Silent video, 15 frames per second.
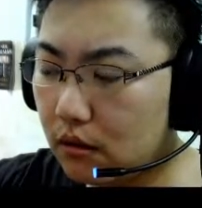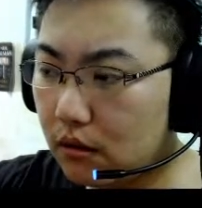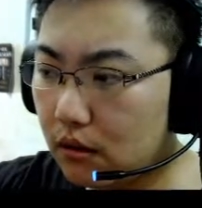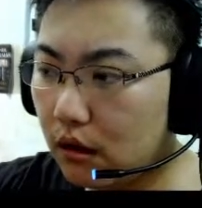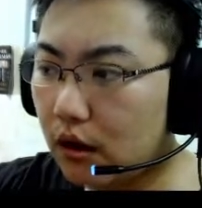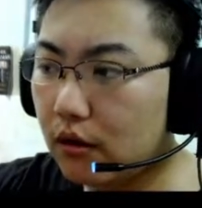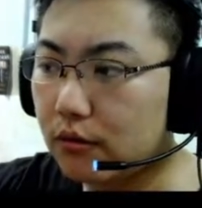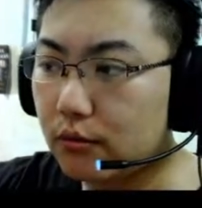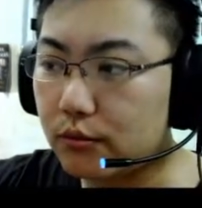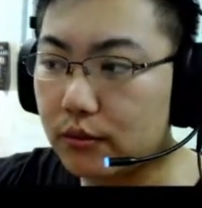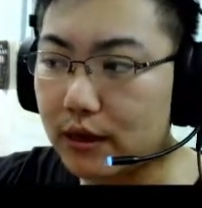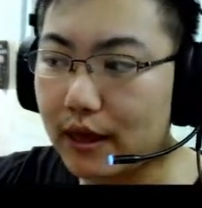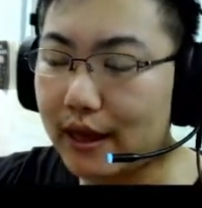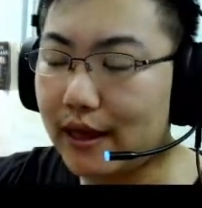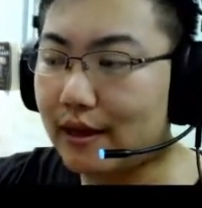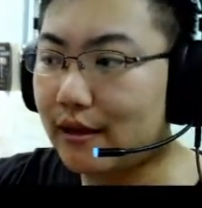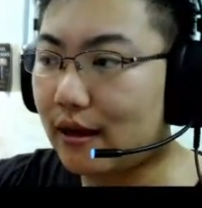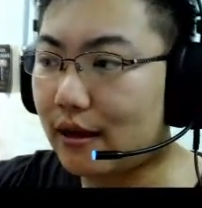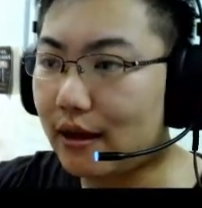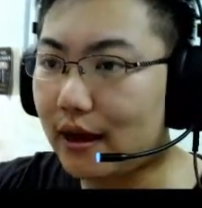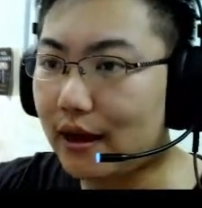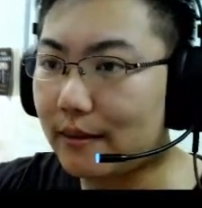okay,
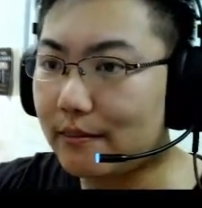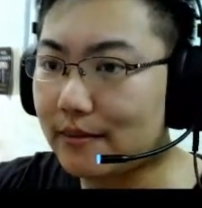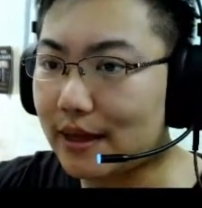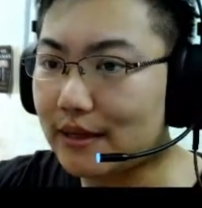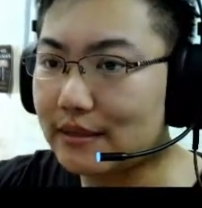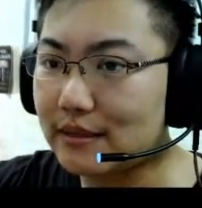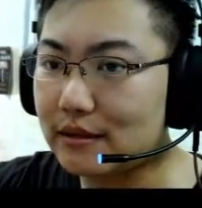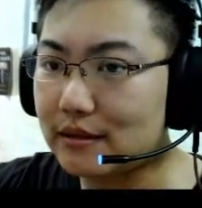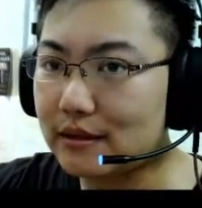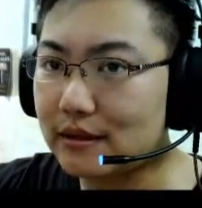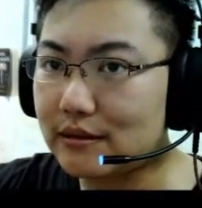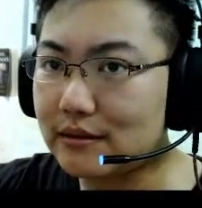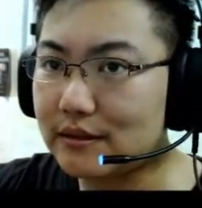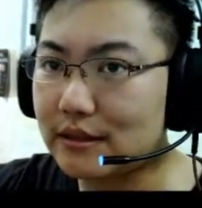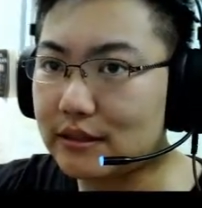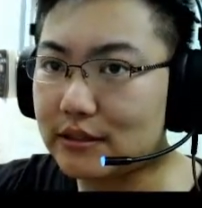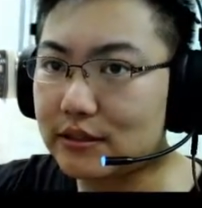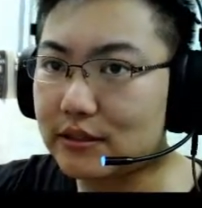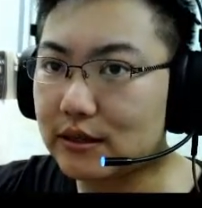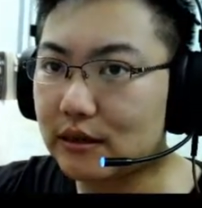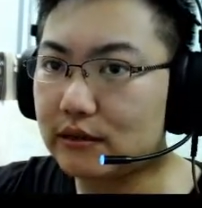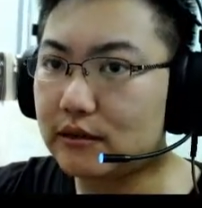I'm guessing the scene
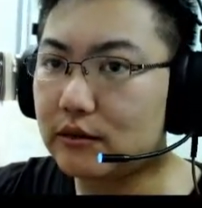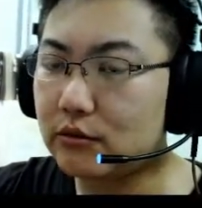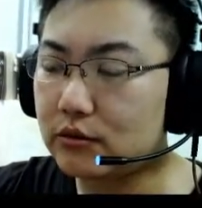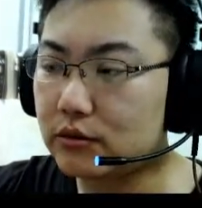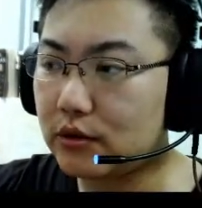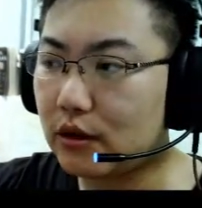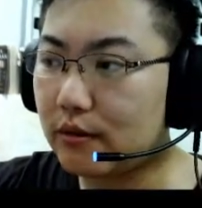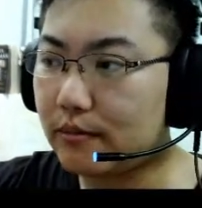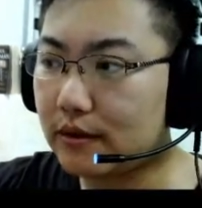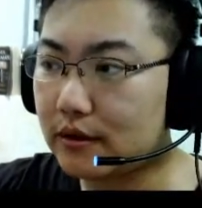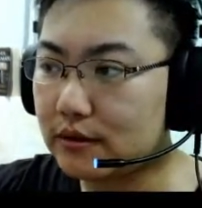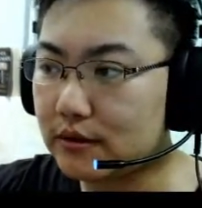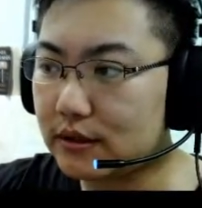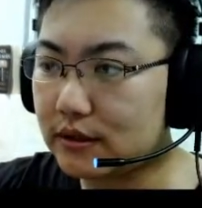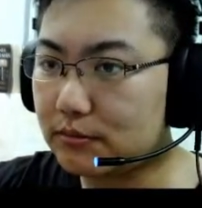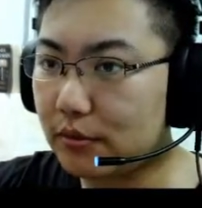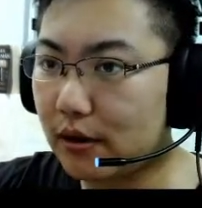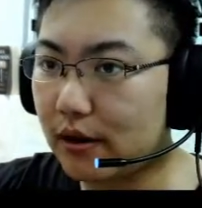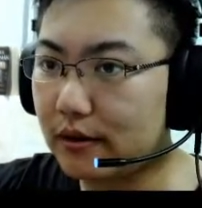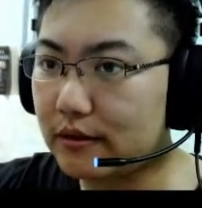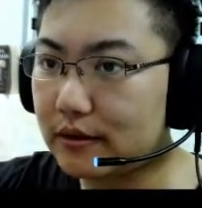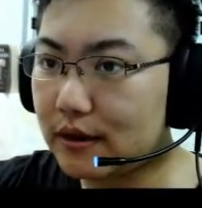just continues on because this
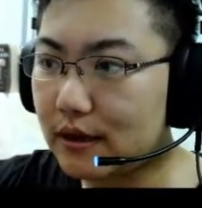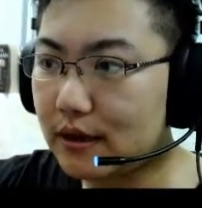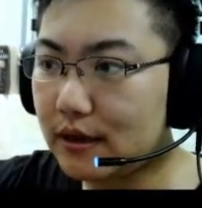part